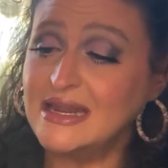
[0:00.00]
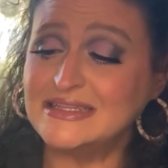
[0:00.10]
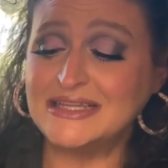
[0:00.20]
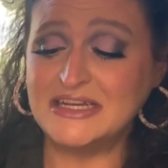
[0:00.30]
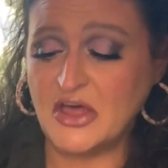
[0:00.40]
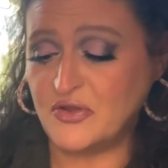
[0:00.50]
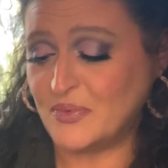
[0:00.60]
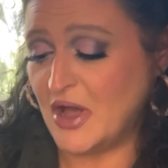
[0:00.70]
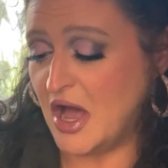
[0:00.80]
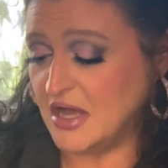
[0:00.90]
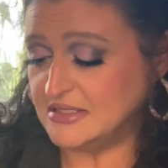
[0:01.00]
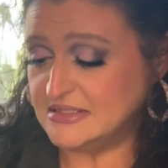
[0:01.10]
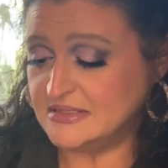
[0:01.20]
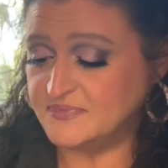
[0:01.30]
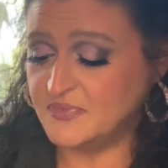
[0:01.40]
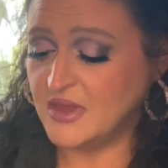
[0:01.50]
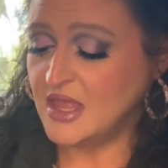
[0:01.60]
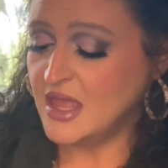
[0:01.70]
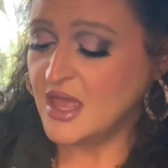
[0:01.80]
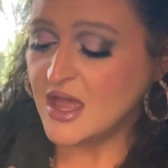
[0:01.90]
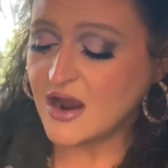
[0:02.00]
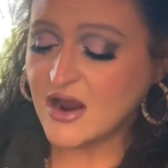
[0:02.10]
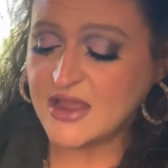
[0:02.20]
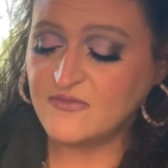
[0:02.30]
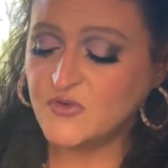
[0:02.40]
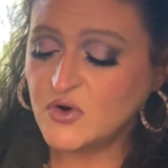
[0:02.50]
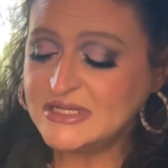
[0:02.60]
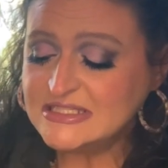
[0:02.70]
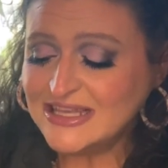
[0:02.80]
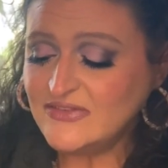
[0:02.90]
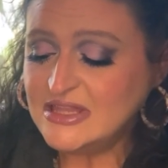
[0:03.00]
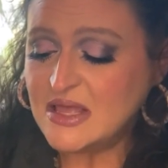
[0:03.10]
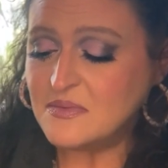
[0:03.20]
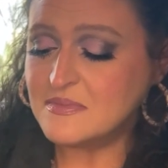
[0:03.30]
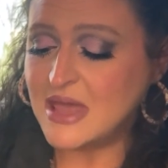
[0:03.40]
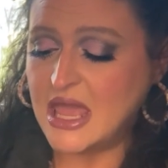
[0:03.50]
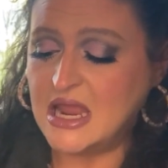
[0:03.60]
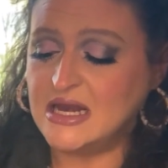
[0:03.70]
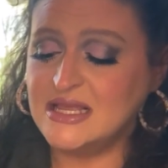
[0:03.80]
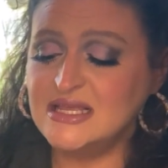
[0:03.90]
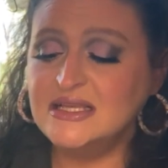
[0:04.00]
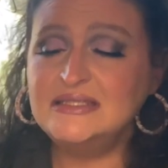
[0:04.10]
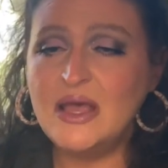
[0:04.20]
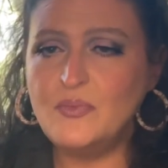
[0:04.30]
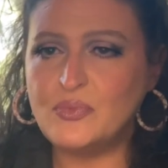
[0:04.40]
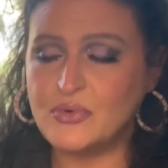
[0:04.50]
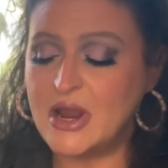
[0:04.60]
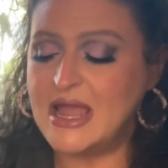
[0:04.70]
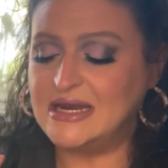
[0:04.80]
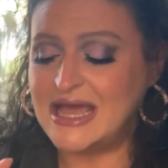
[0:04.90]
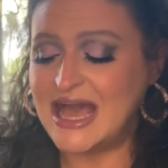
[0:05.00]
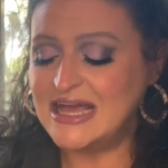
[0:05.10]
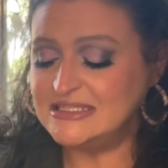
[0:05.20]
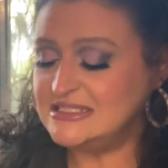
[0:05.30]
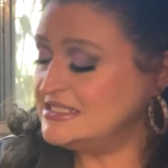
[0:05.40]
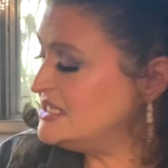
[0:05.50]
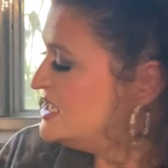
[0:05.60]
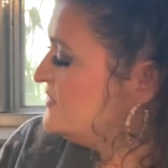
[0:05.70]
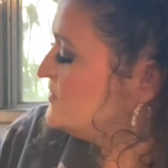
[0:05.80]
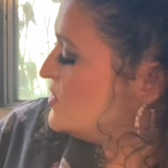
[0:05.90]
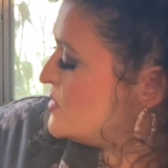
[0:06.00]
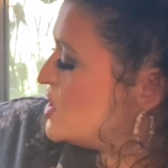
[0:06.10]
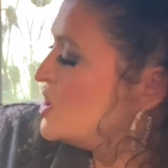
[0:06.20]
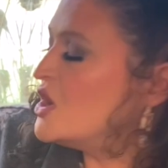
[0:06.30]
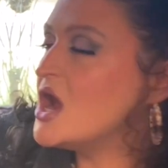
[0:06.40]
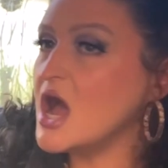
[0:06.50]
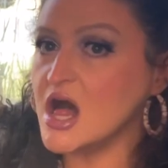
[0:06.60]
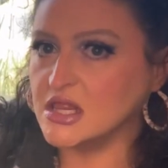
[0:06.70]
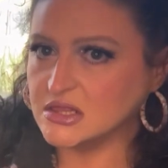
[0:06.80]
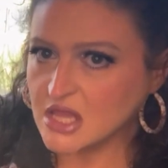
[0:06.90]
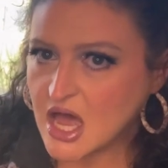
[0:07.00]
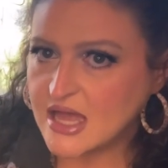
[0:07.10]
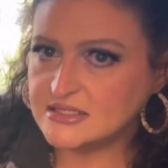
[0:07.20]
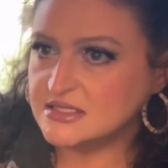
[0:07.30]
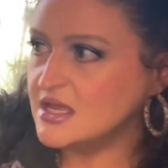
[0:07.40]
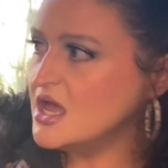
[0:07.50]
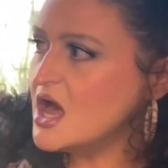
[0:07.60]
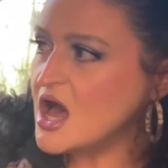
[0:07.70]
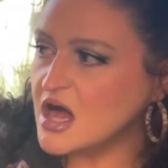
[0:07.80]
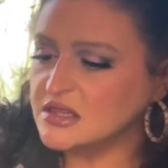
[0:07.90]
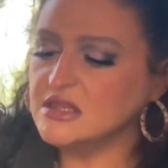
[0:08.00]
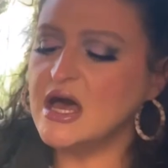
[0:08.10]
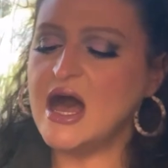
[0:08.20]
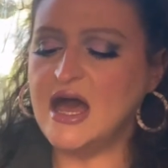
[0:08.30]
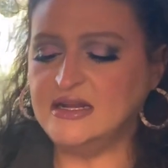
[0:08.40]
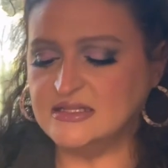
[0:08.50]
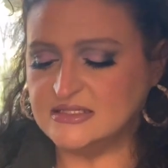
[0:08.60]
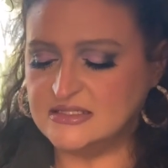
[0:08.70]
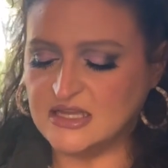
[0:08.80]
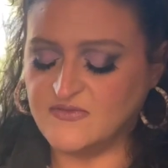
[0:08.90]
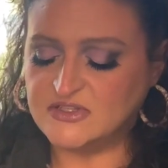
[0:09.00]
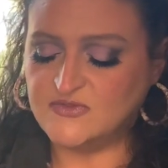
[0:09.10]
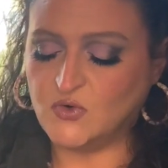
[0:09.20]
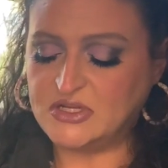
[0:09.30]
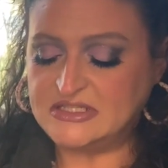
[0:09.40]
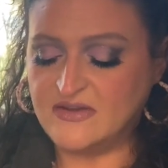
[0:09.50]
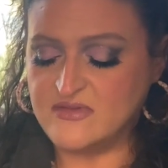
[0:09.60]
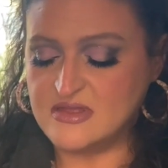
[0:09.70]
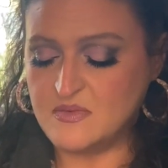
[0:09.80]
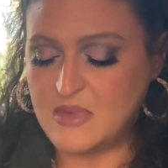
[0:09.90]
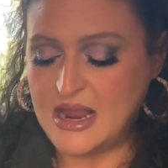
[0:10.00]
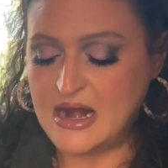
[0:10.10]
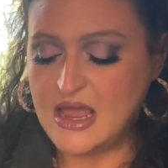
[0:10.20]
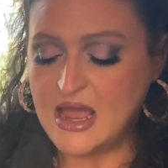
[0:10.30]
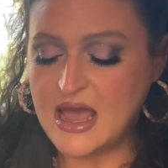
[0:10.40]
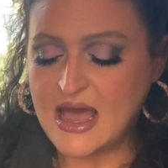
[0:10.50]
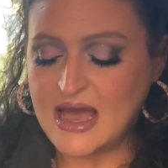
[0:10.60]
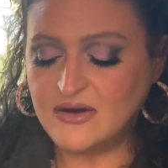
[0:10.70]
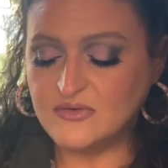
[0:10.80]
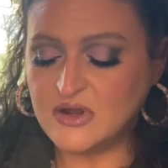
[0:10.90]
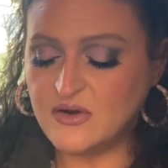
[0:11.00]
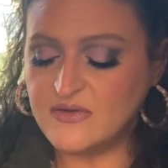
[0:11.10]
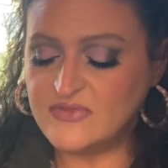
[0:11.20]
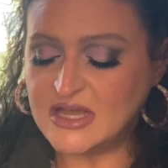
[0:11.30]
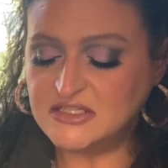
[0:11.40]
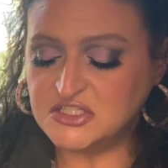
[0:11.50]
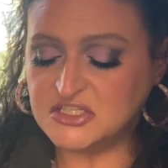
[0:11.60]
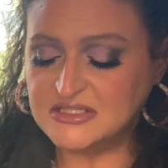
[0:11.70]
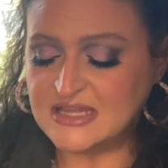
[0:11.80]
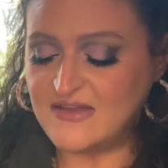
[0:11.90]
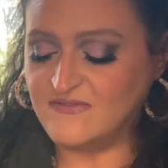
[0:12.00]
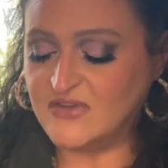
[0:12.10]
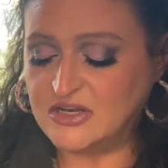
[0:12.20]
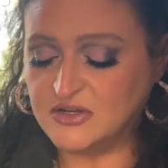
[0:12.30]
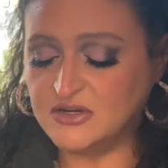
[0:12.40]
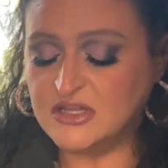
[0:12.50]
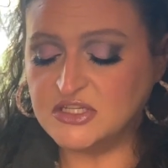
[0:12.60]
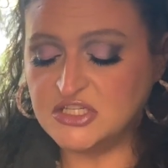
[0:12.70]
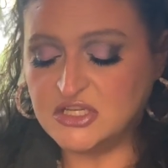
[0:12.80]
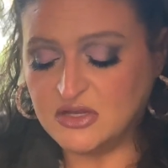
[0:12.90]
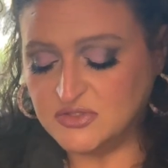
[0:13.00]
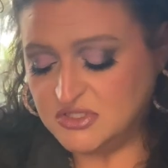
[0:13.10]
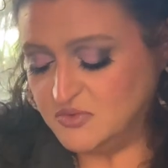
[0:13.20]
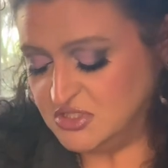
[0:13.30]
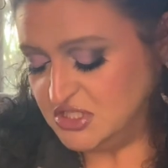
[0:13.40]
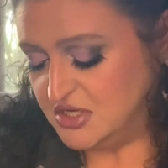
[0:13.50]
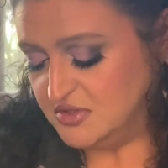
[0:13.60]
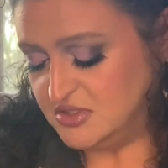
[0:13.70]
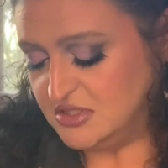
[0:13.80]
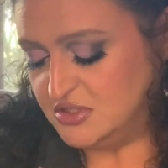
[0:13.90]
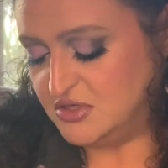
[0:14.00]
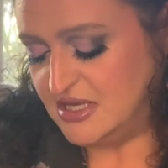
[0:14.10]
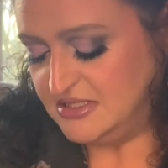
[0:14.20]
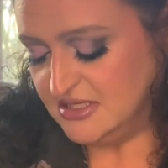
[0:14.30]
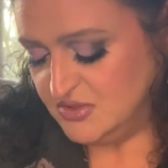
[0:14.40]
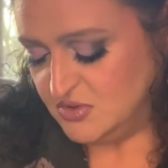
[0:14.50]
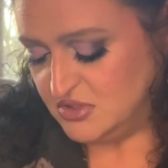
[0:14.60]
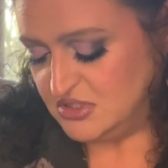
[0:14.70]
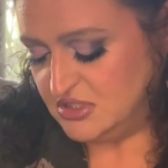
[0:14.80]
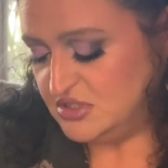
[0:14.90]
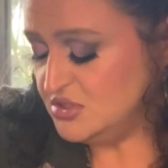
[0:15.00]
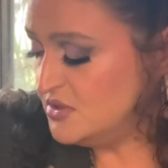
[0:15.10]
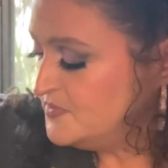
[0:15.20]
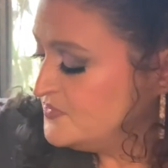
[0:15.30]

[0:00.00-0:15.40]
it's another box. All right, 47th and Main is a brand I see from her a lot. A lot of the stuff is 47th and Main. I don't know if that's just a vendor that she goes to when she goes to these trade sales with her sister